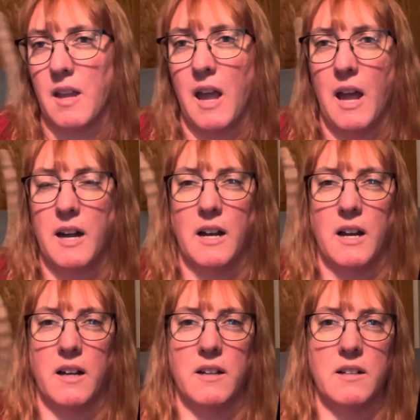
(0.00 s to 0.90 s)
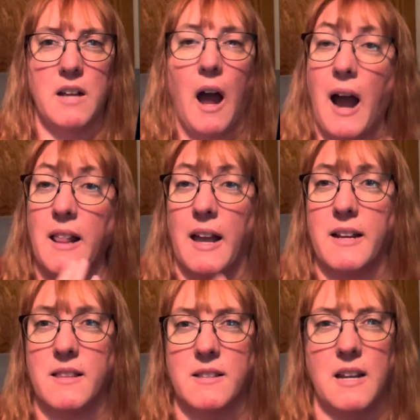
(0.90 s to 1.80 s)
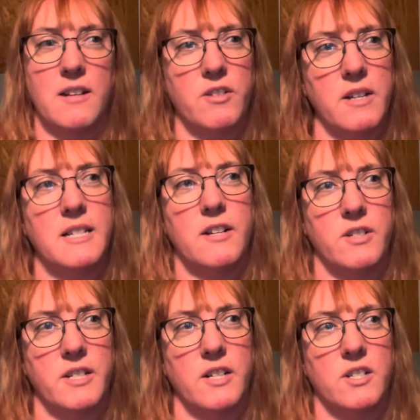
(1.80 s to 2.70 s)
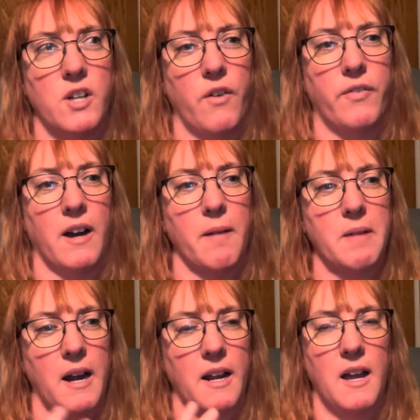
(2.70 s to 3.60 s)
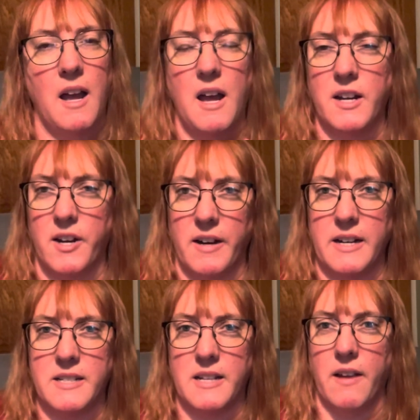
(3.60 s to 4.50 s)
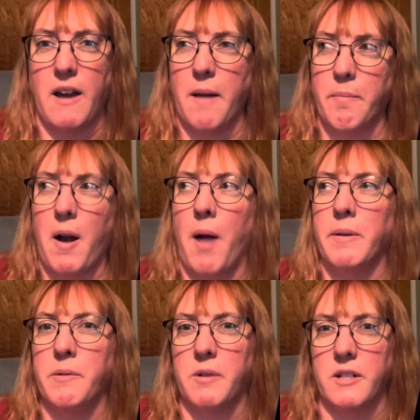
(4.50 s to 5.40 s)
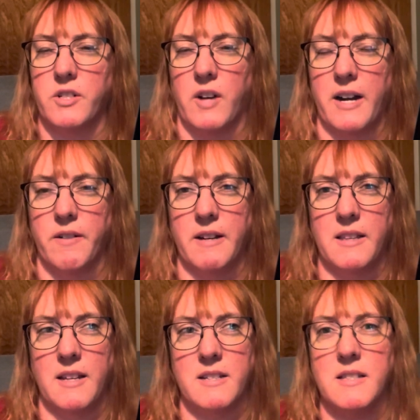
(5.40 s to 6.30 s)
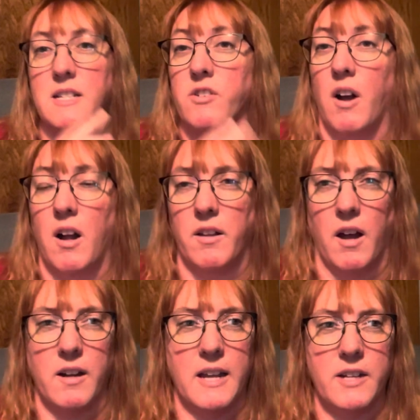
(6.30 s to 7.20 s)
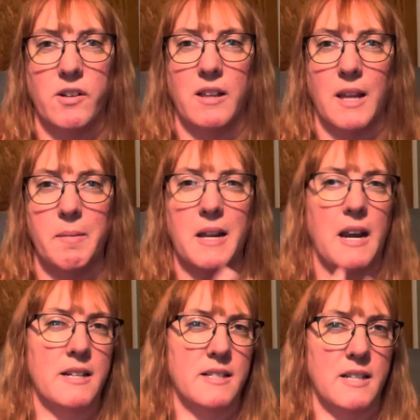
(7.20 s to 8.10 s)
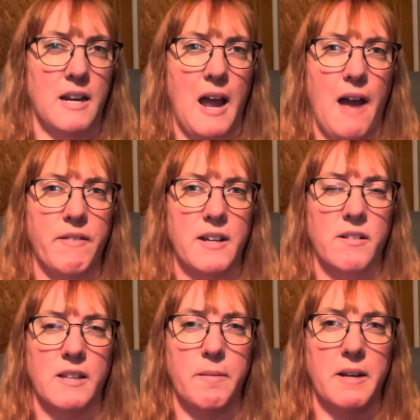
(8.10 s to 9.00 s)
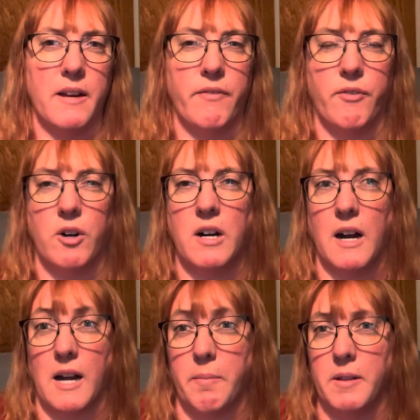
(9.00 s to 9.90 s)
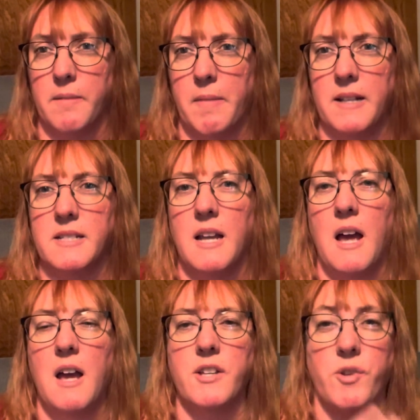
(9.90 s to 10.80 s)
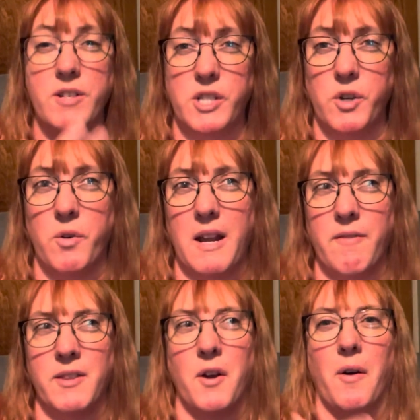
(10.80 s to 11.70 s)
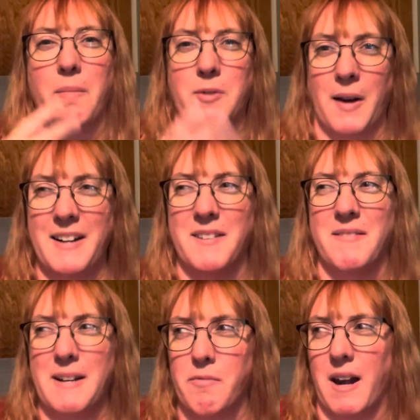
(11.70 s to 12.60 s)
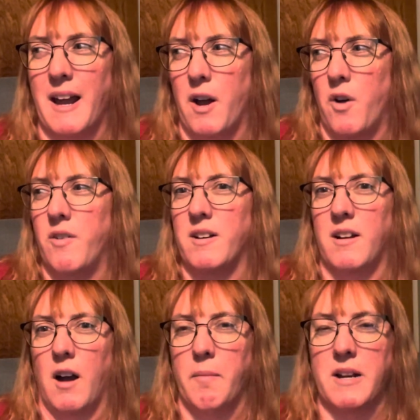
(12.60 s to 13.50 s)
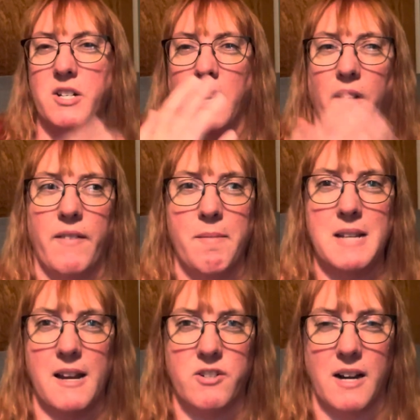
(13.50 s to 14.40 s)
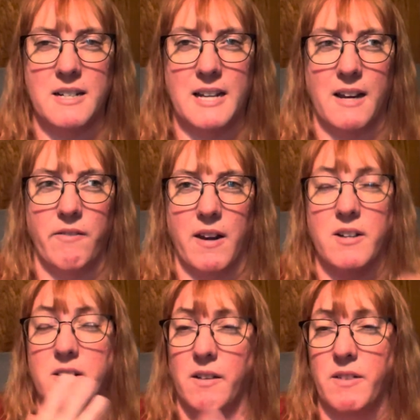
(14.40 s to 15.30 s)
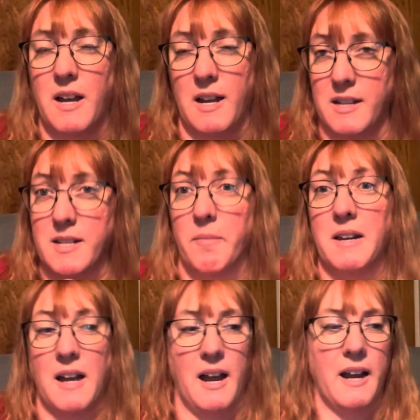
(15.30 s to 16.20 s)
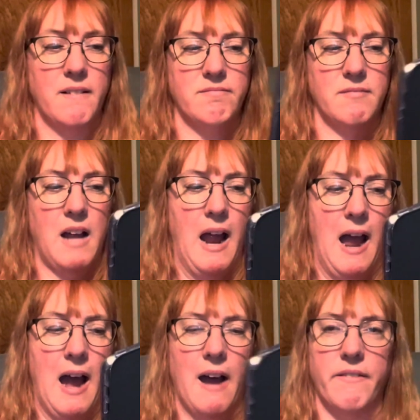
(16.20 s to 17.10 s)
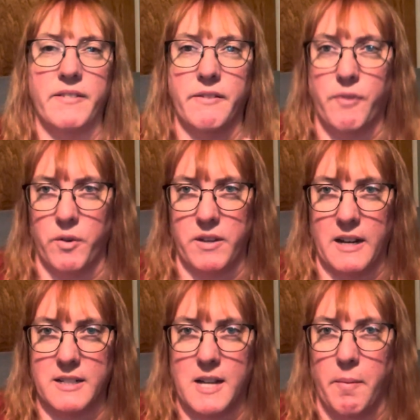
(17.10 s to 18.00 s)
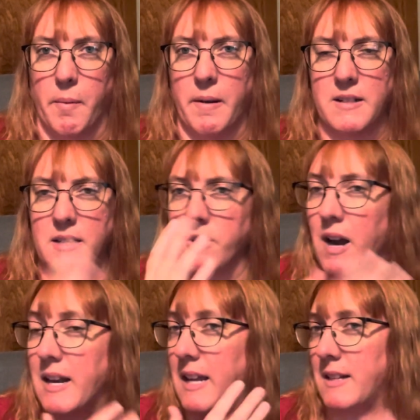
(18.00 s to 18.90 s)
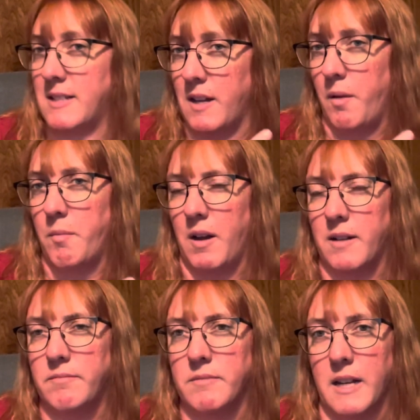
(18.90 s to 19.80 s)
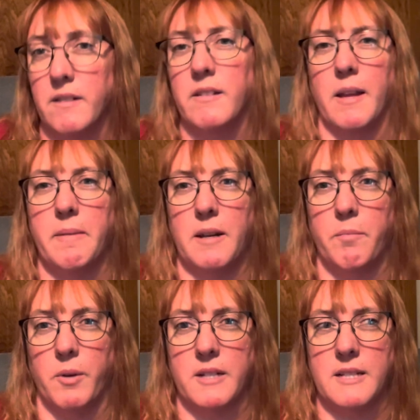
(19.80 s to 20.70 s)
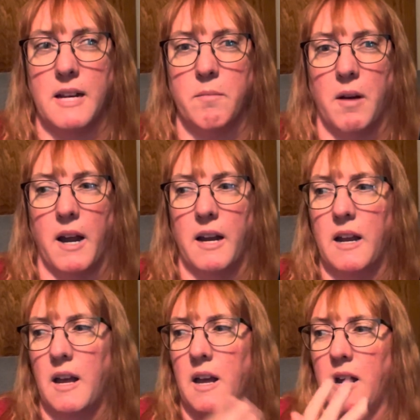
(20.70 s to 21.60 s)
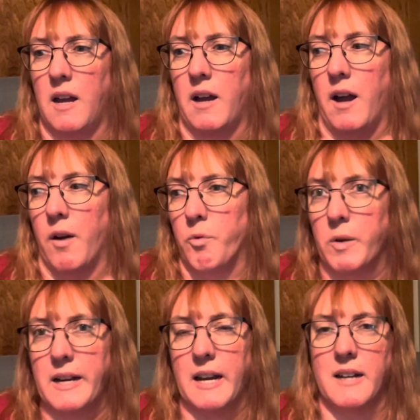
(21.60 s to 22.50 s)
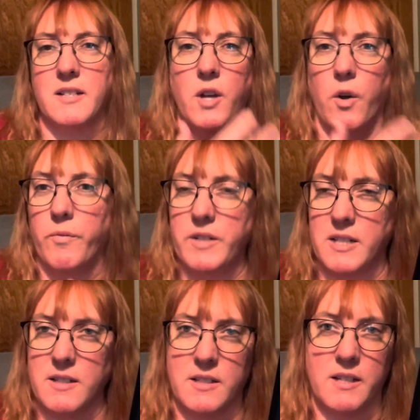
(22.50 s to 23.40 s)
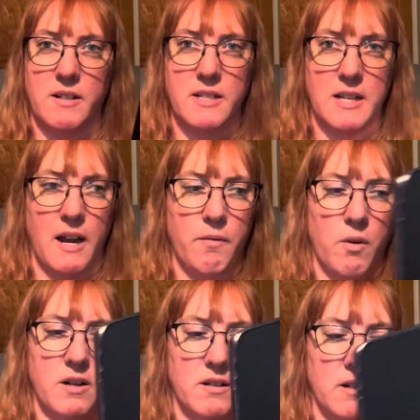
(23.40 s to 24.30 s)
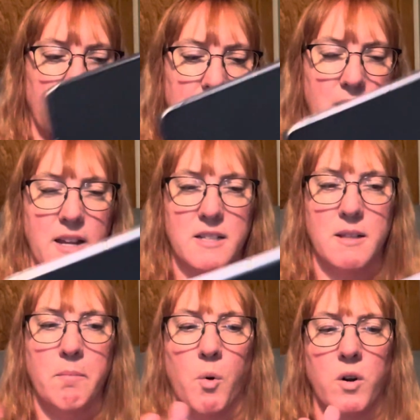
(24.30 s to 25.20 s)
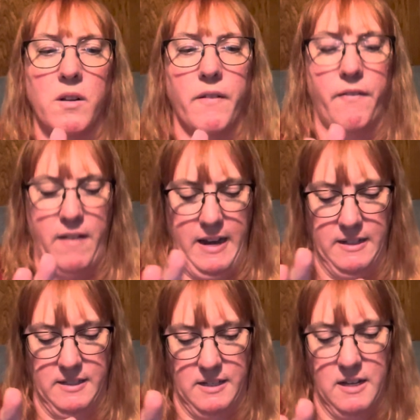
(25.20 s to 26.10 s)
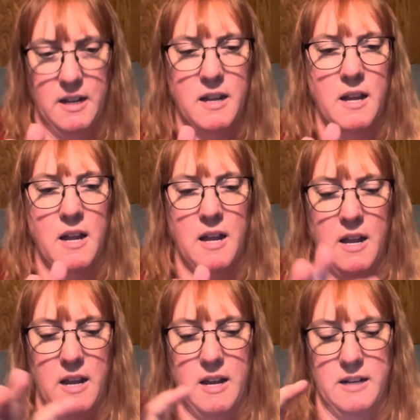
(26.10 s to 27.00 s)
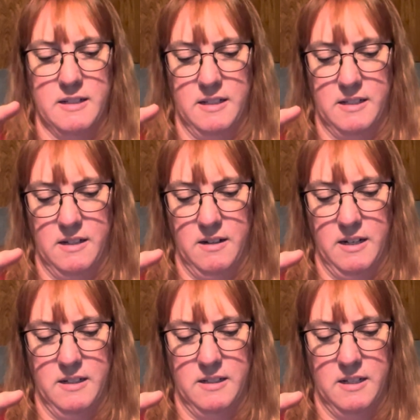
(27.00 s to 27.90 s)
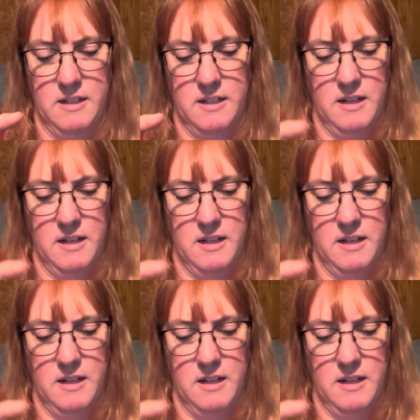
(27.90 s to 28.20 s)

And uh, I like inter it's interesting so far. I'm kind of curious. I probably will try to read these. These are all on Kindle Unlimited. As I said, I have Kindle Unlimited for a couple of months. So I do, even though I'm trying to read what I own on my shelf, I'm trying to take advantage of something I, I have for the next couple months and try to get some um, Kindle Unlimited books in my uh, reading. So this is a series I wanted to look at. I think it's The Mortal Fates is the series.